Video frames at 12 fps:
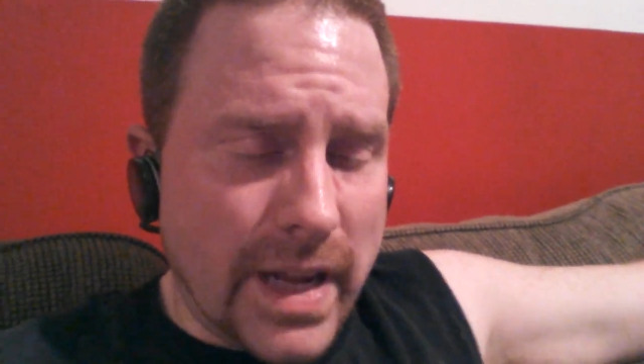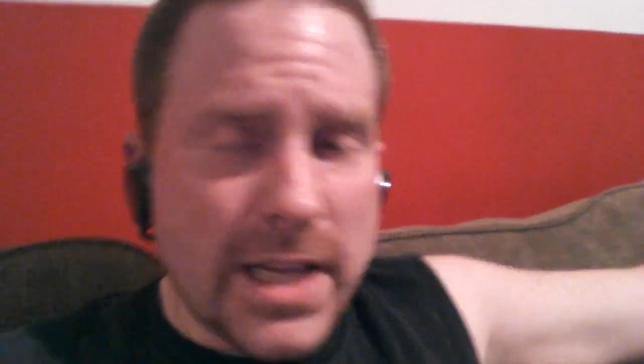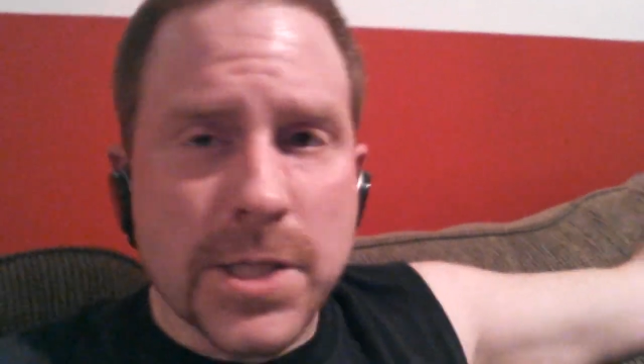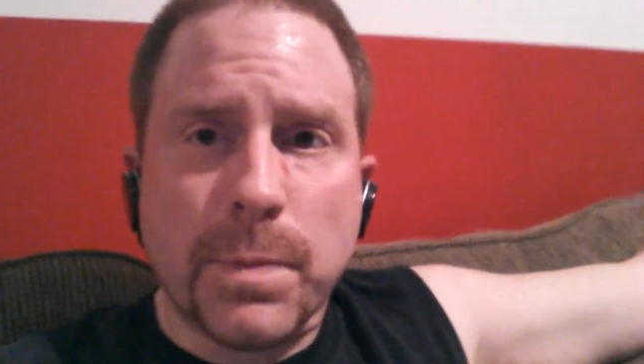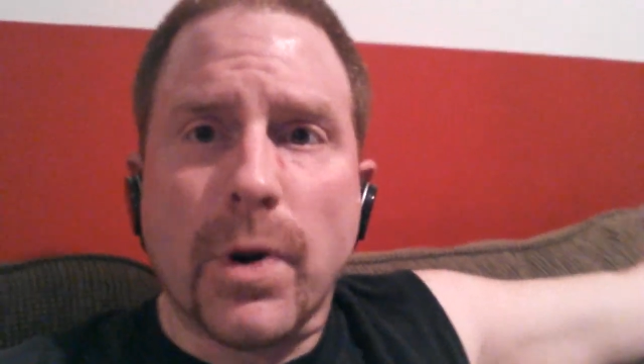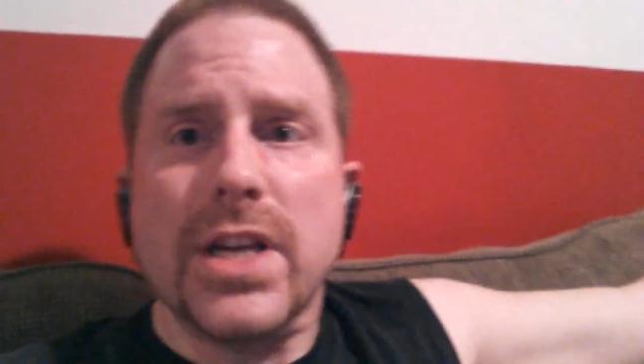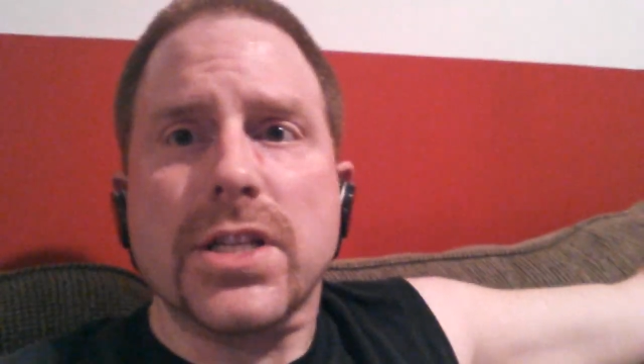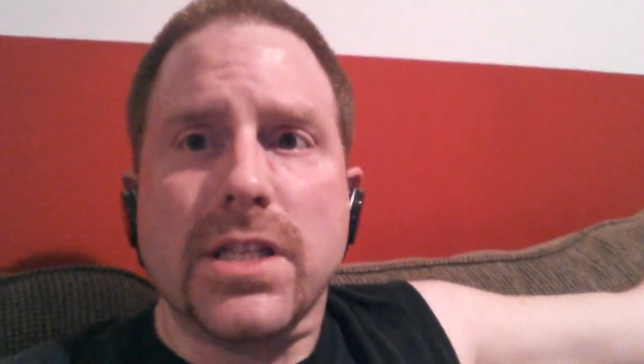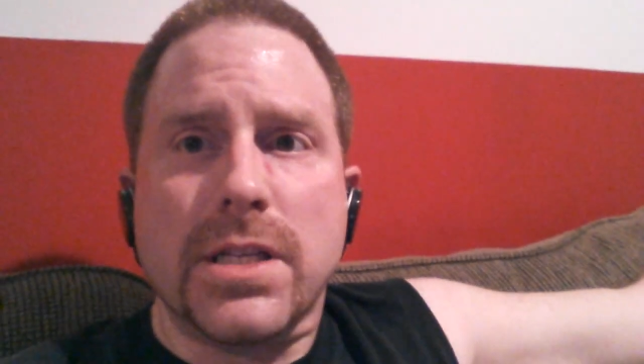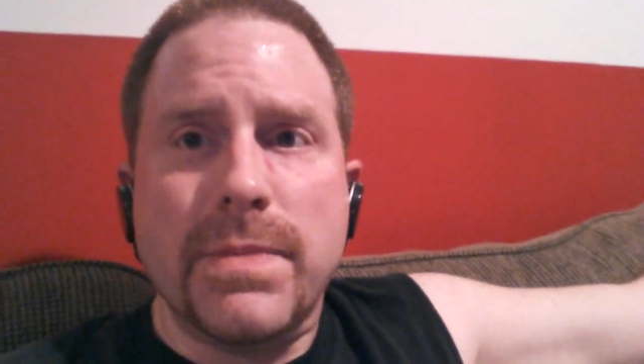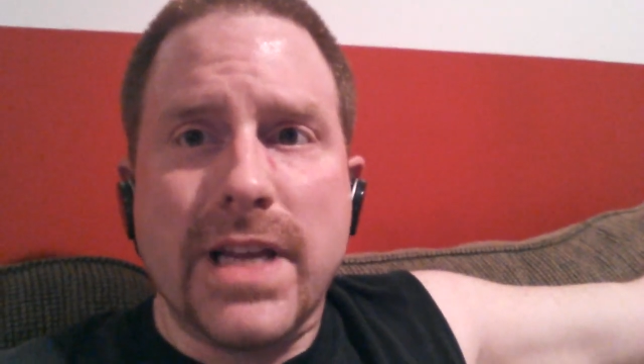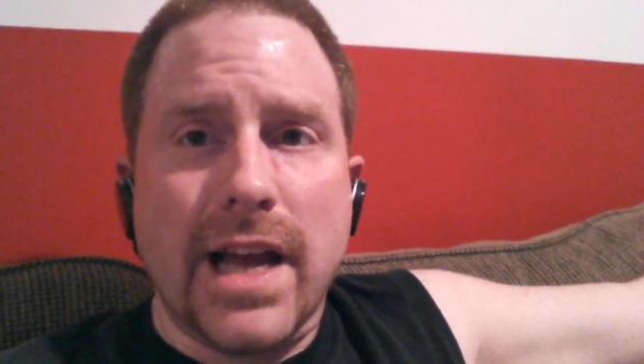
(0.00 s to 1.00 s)

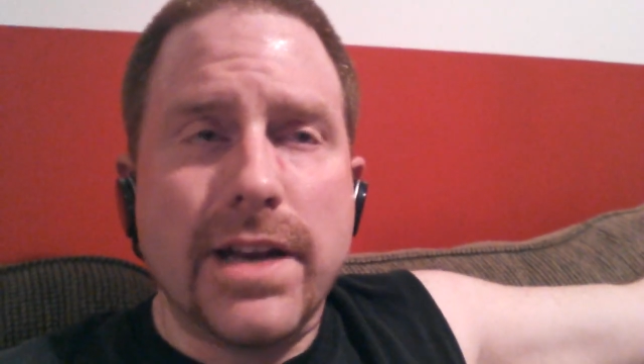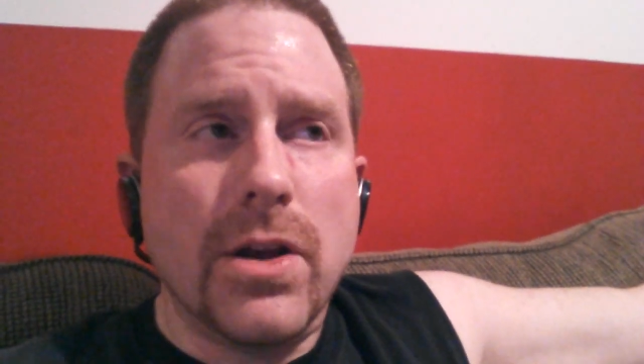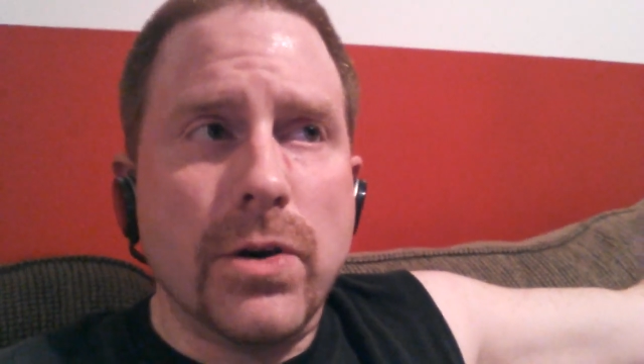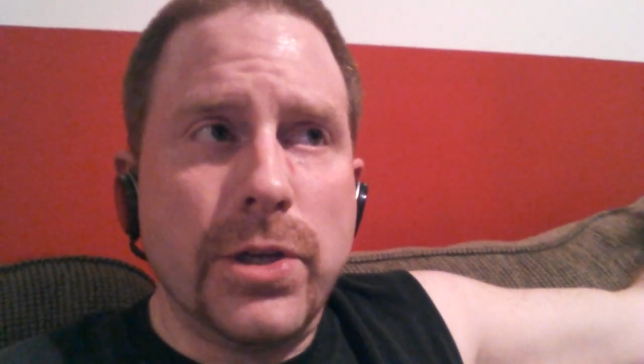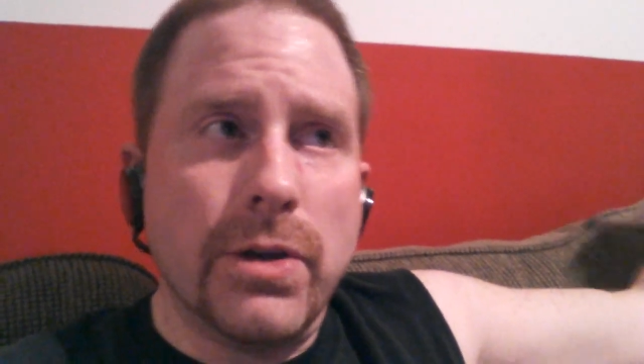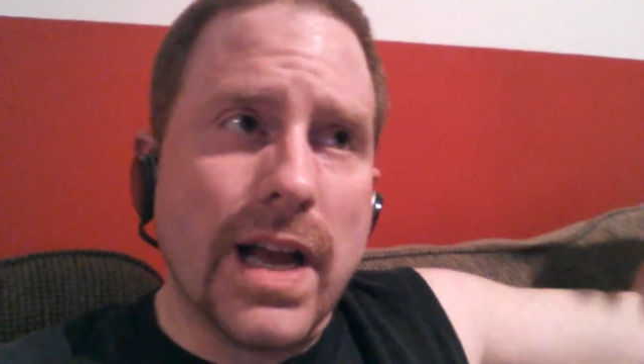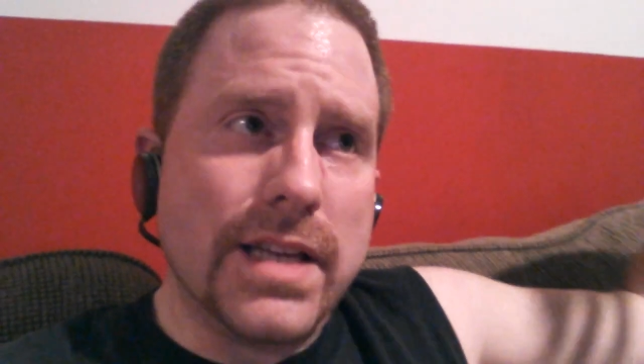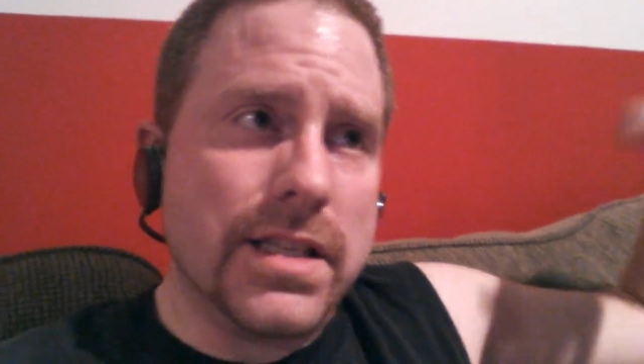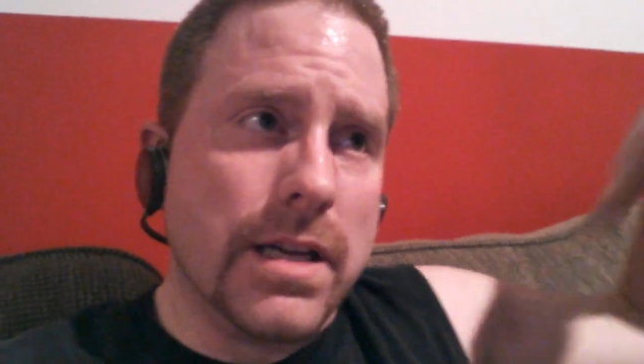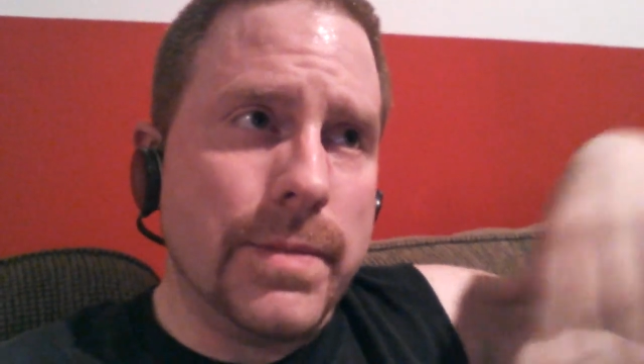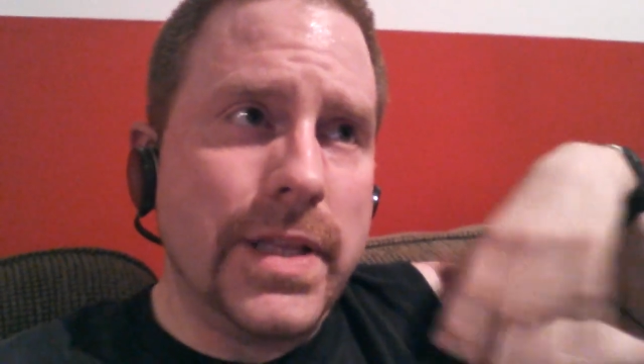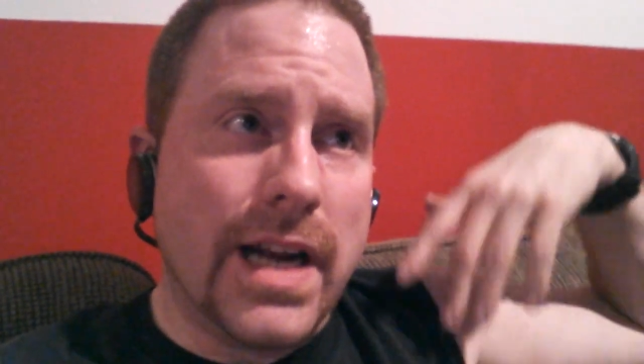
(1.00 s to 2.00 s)
inspiration to me. I know you guys
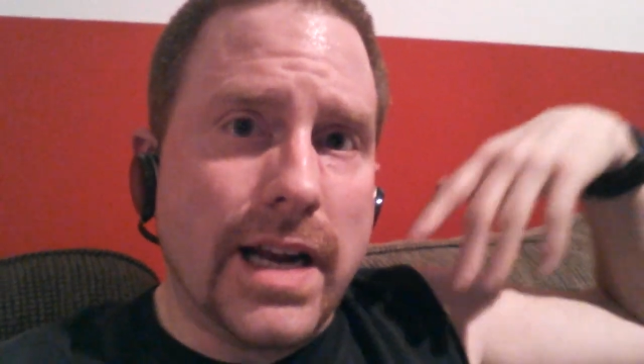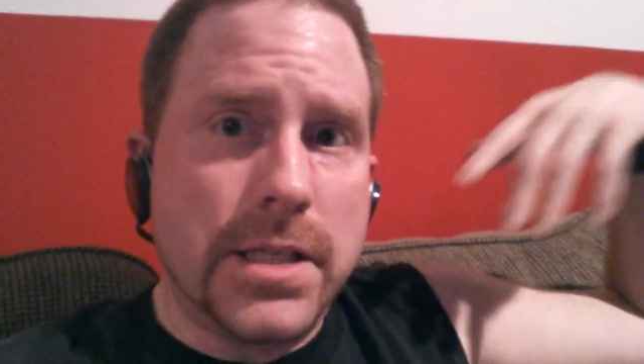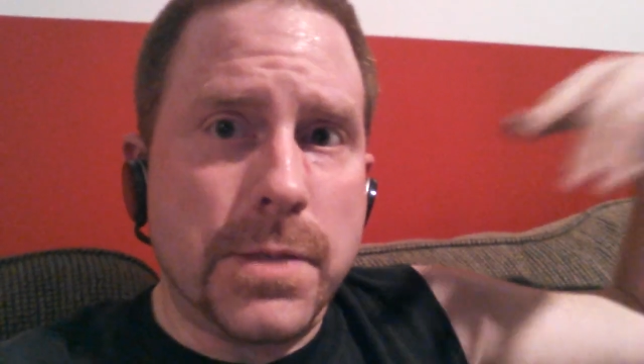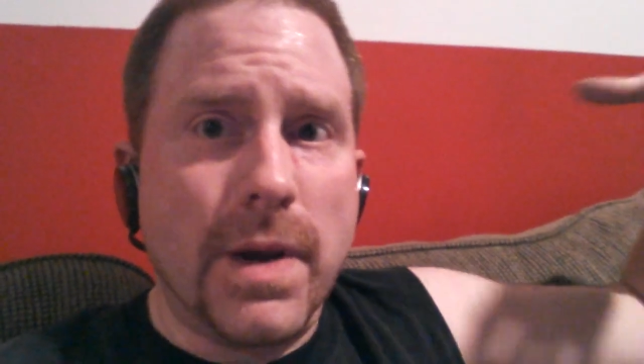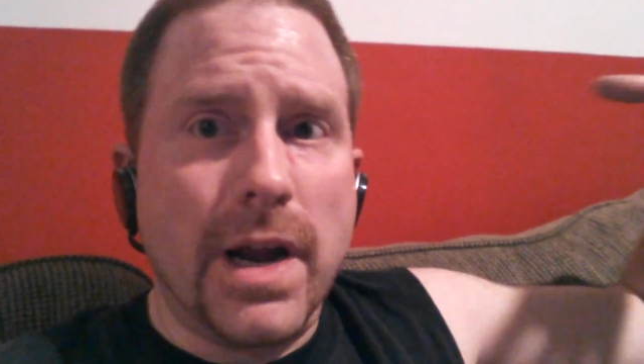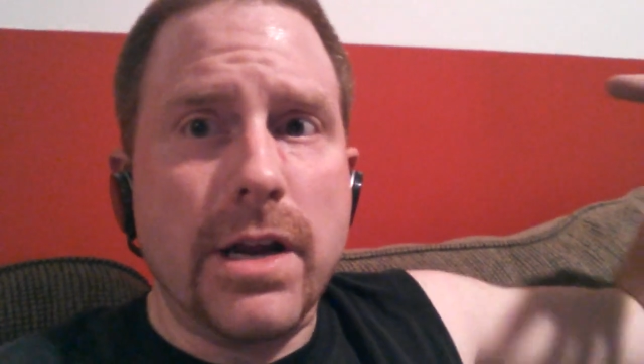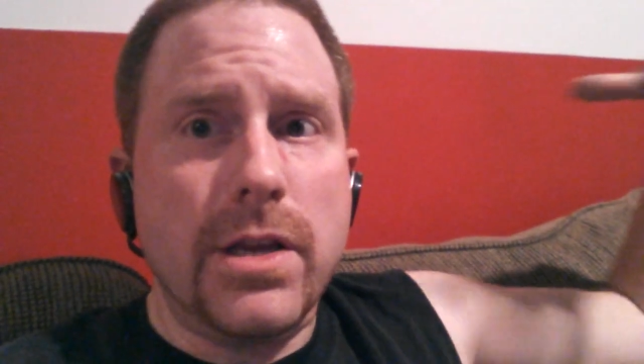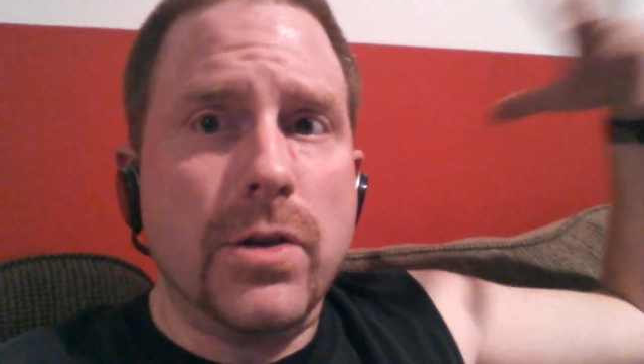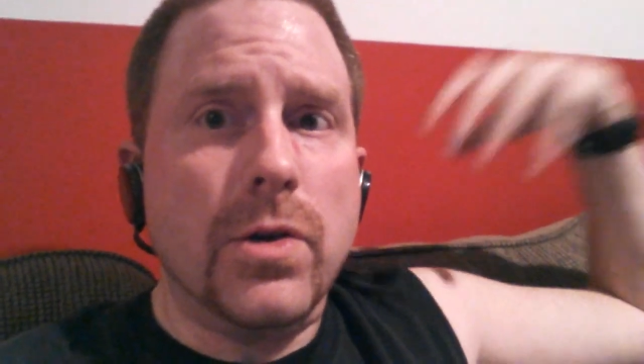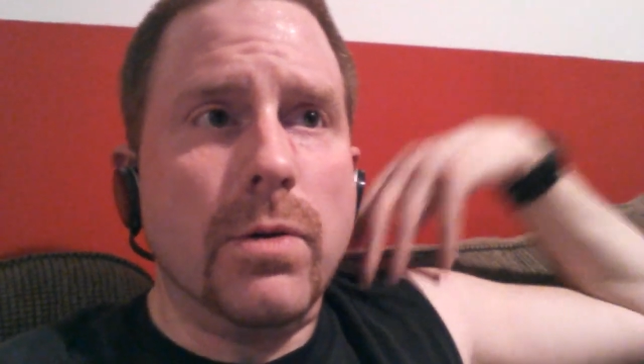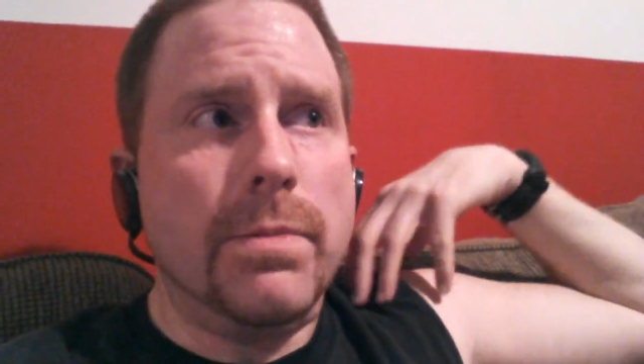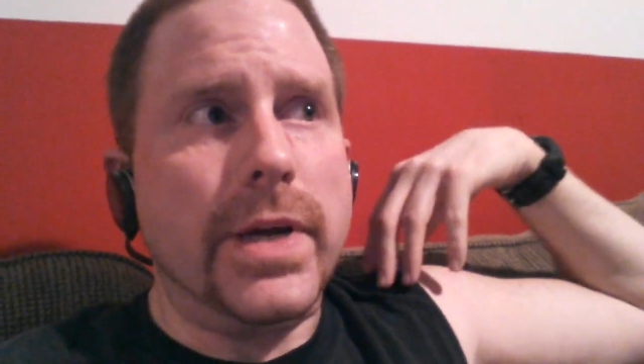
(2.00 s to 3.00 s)
tell me that I inspire you,